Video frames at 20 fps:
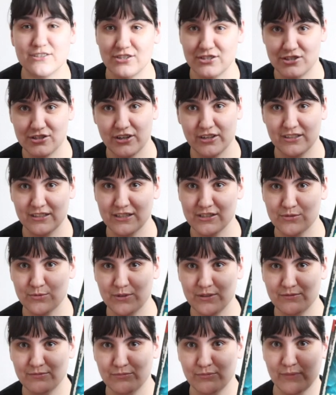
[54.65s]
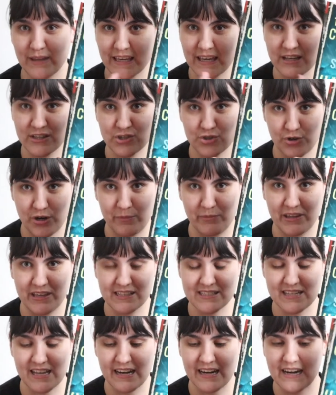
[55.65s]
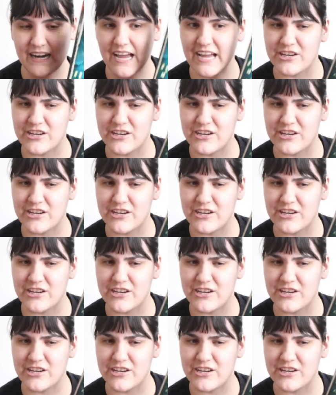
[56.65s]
to start this one, like extremely excited.